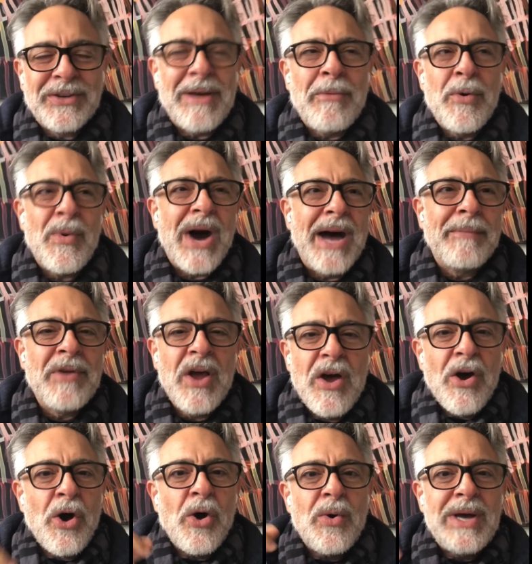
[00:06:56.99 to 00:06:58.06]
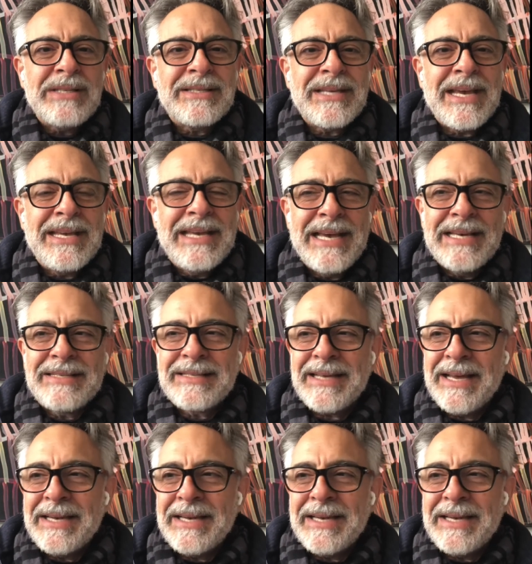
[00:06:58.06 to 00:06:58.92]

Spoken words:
Number one, always say yes.